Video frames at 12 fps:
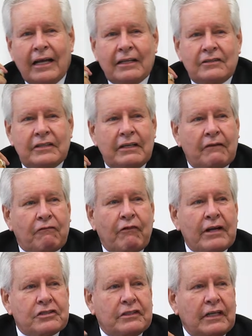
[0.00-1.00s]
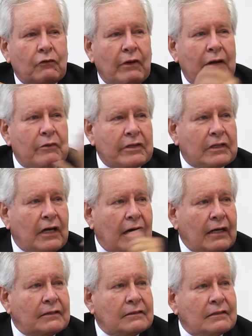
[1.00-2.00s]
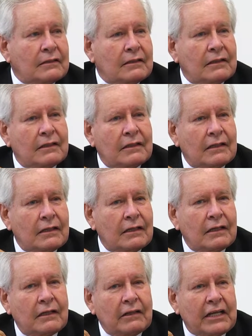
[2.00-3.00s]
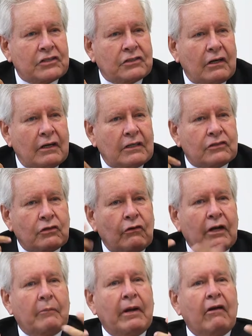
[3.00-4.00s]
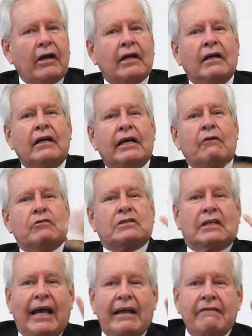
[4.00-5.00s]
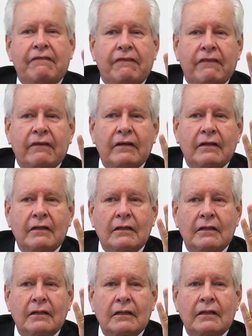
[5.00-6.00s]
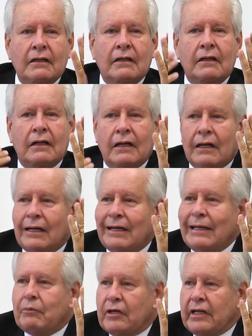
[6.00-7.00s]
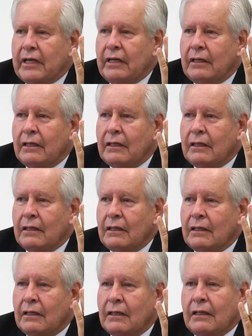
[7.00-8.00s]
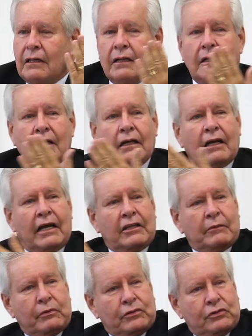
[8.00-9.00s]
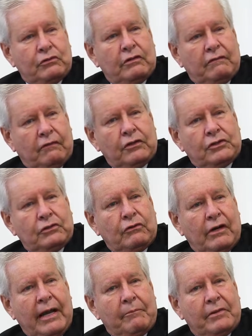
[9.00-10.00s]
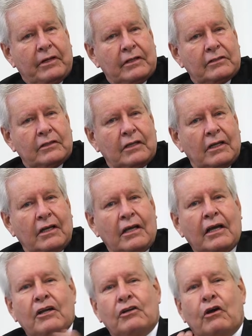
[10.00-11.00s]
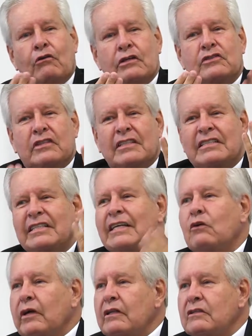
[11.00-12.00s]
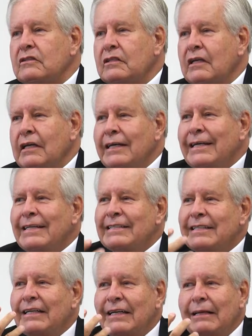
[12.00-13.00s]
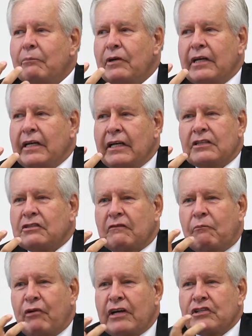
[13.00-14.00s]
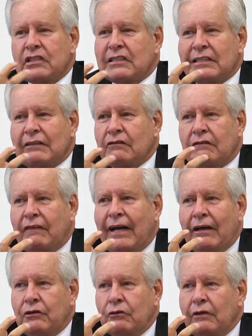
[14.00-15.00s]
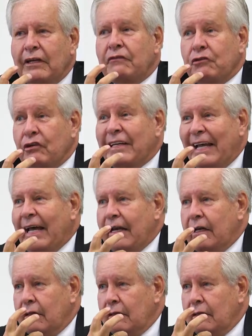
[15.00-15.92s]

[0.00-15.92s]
And see, the French did away with God. They started, so in America, it was life, liberty, and the pursuit of virtue or happiness. Notice the sequence. See, liberty is of precious little value if you're dead.